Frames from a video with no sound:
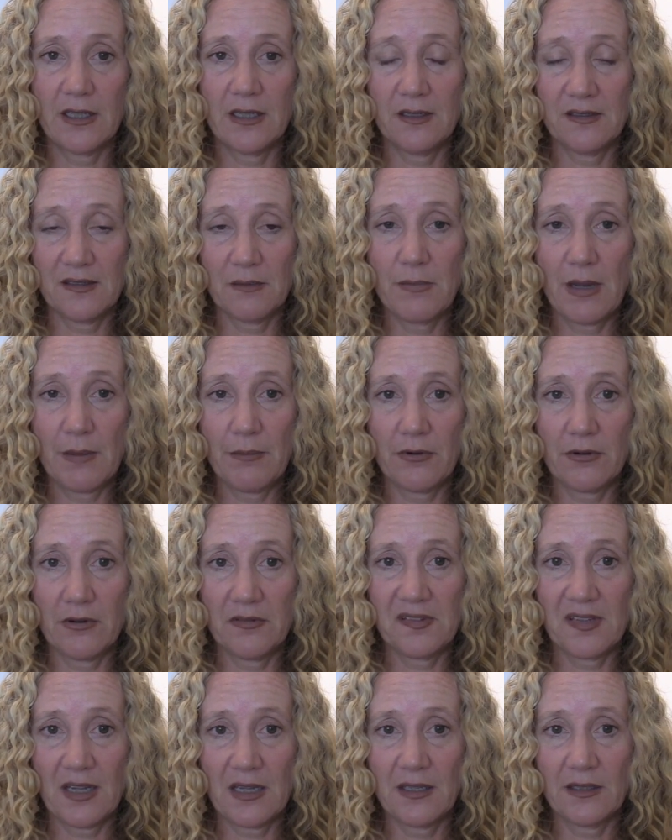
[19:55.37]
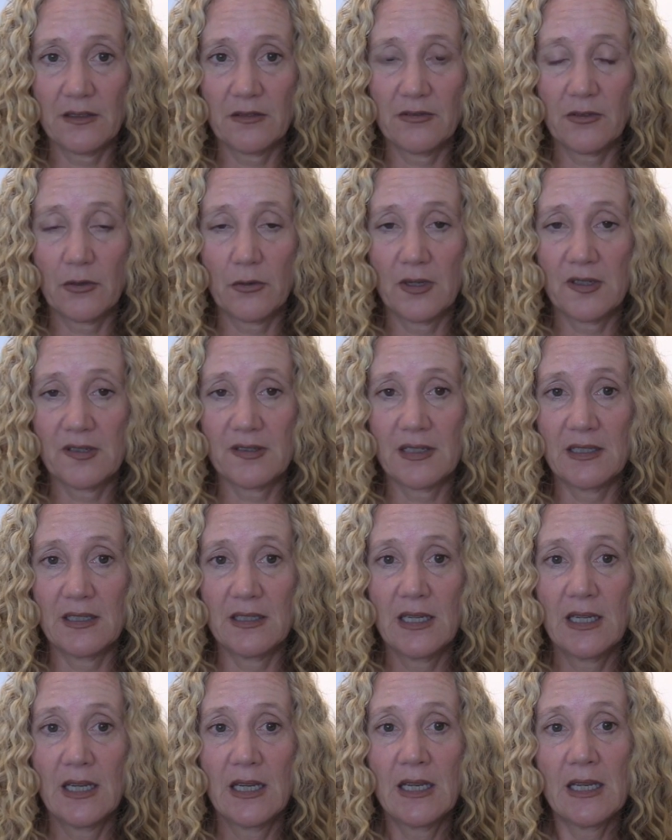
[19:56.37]
It is a member of SADC, of course,
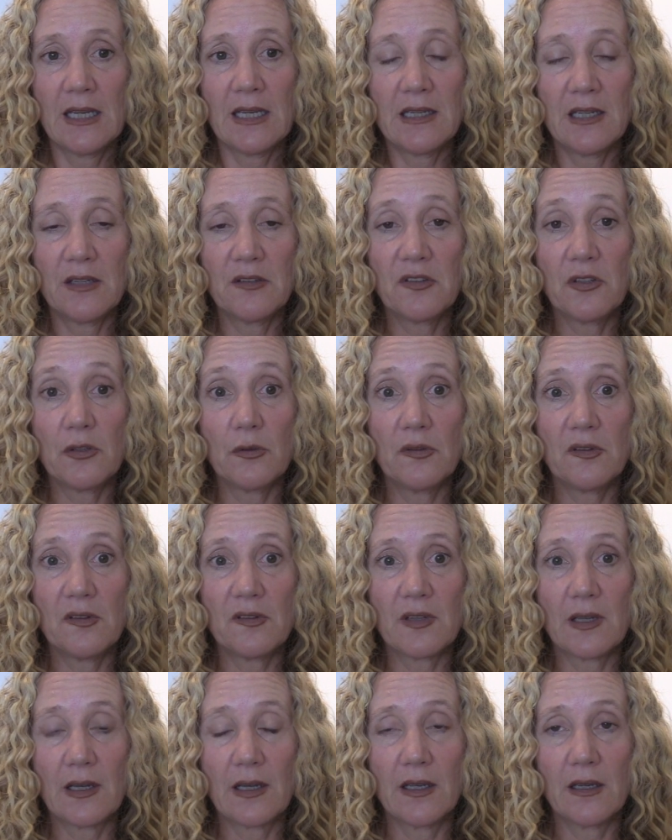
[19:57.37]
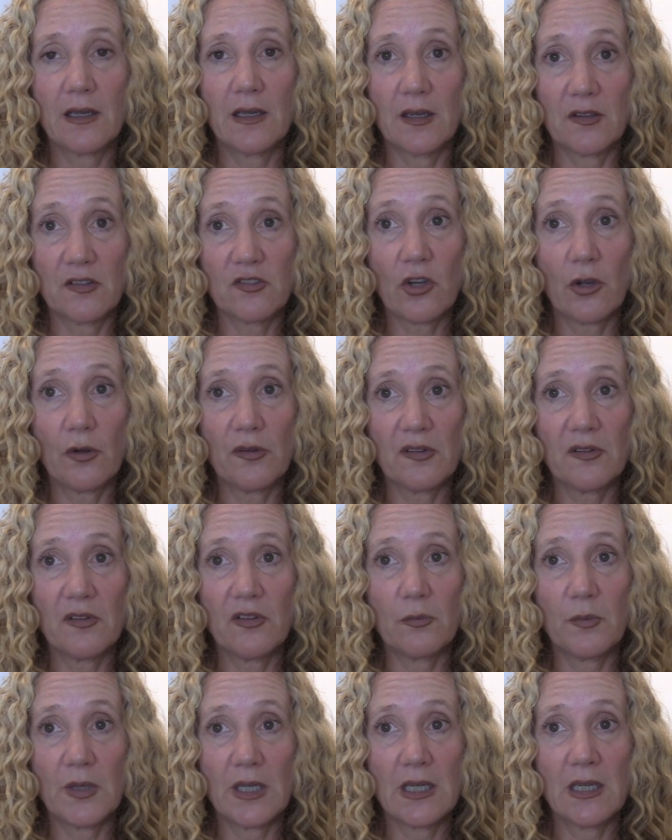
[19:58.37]
and it has used, it has chosen
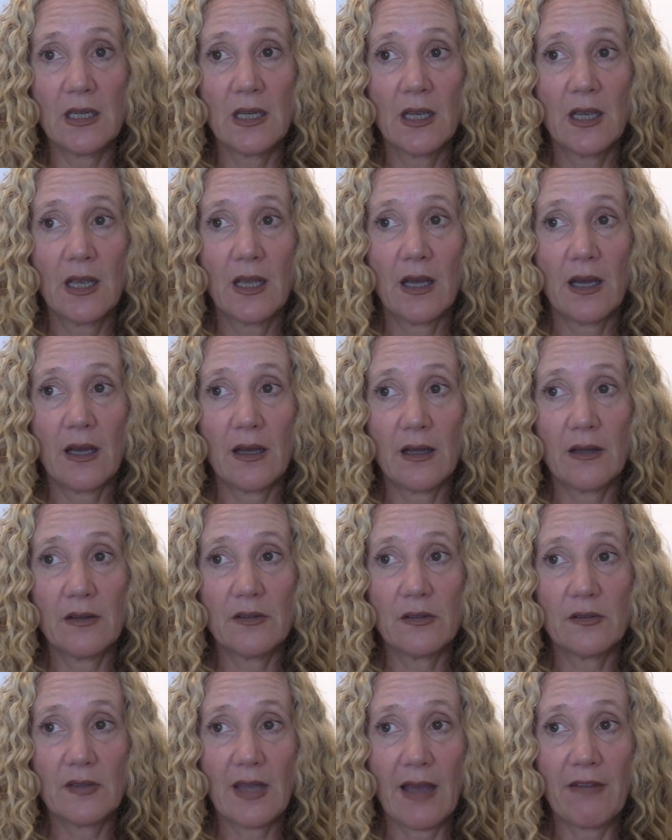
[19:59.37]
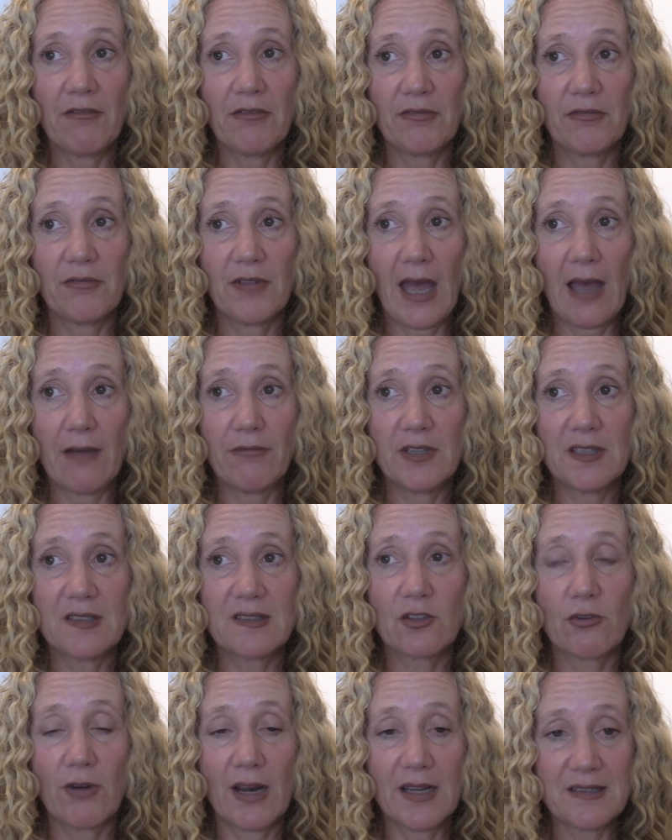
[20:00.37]
to be, to have
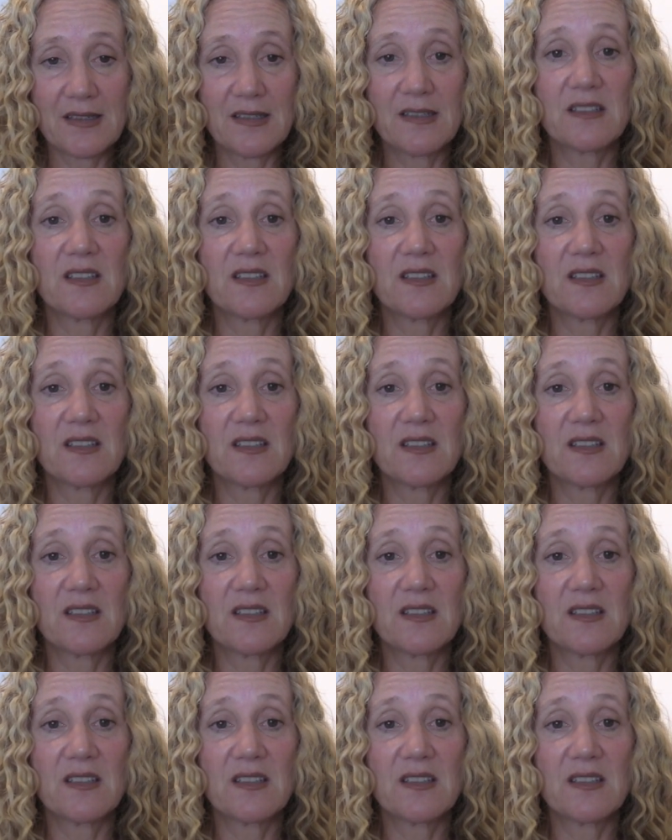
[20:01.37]
its crises